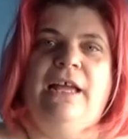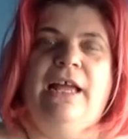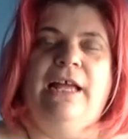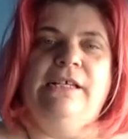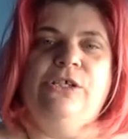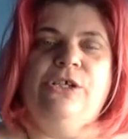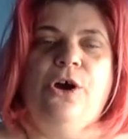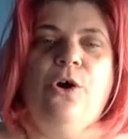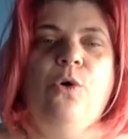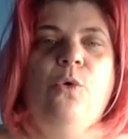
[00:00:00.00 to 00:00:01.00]
And
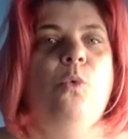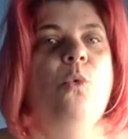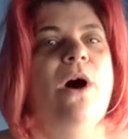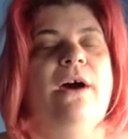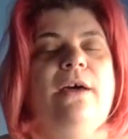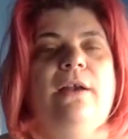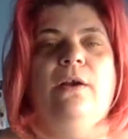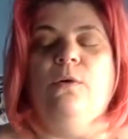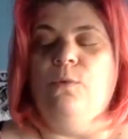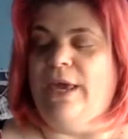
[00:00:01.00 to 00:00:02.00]
so what
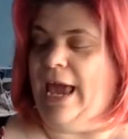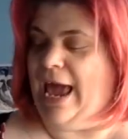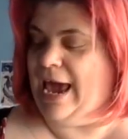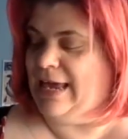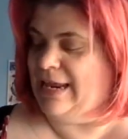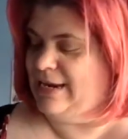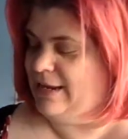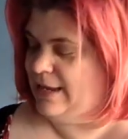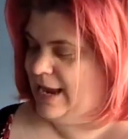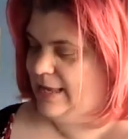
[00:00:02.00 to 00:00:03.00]
we had
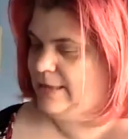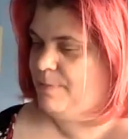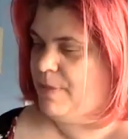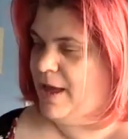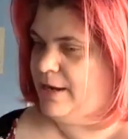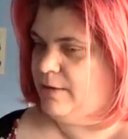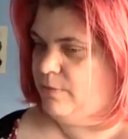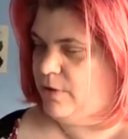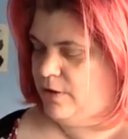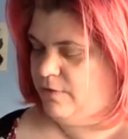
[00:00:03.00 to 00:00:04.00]
at the bottom
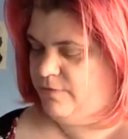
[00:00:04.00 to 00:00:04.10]
of the